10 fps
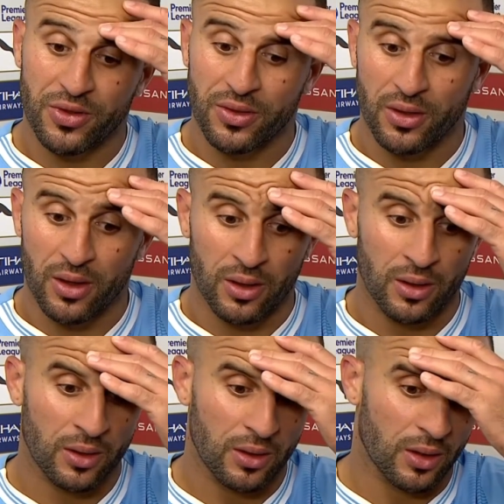that,
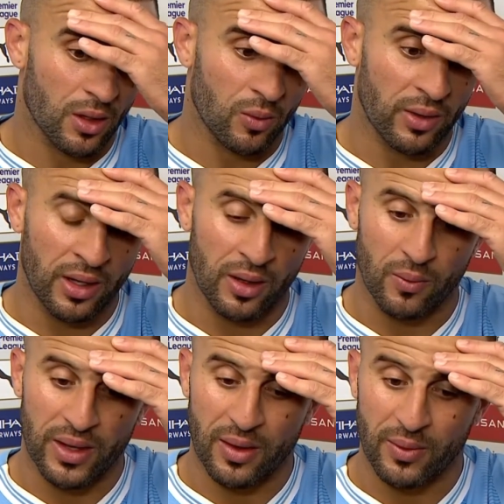you know, we
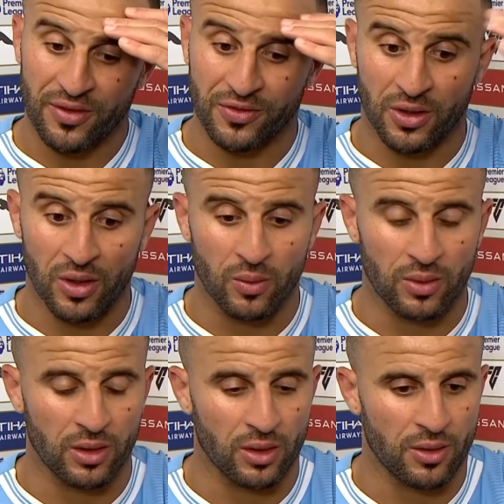have to do.
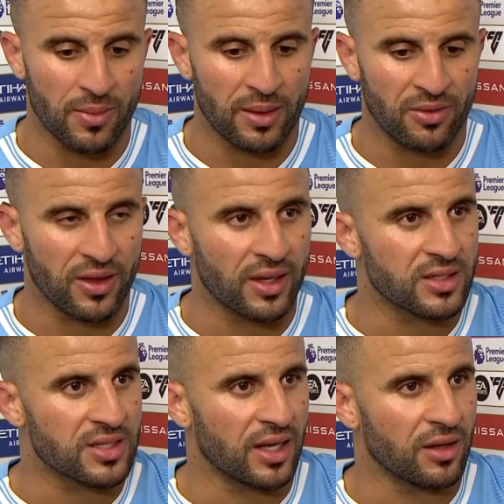You know, the main thing
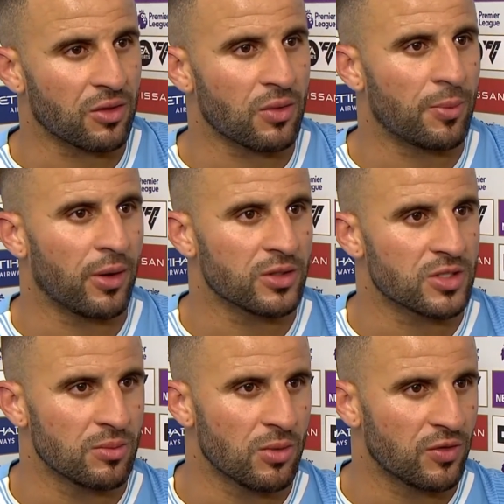is getting the 3
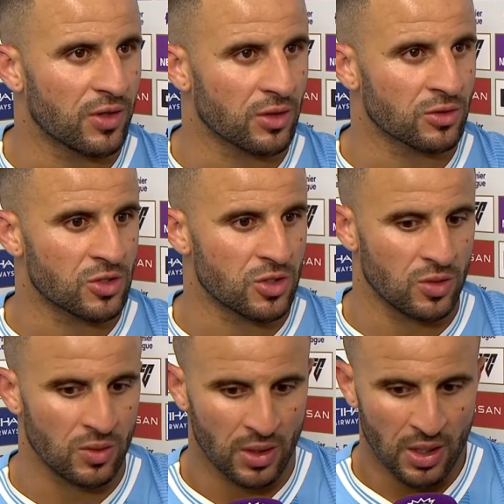points and moving on
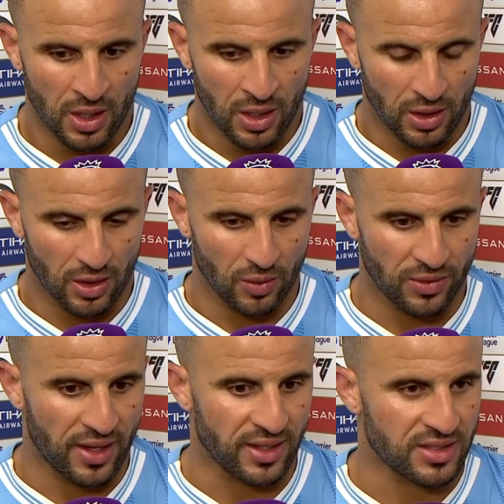to, you know,
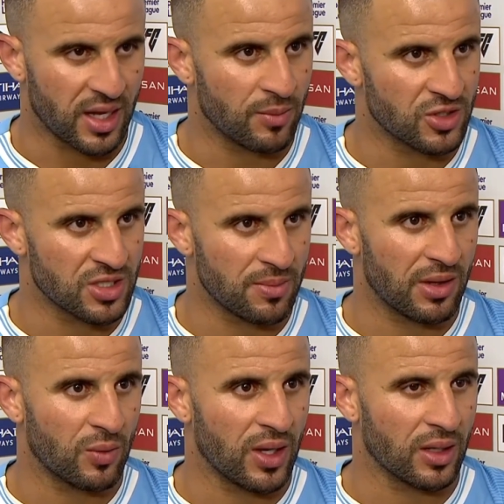the next game, which is in
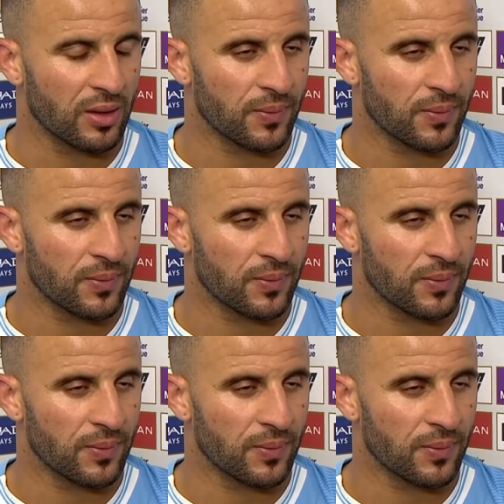midweek.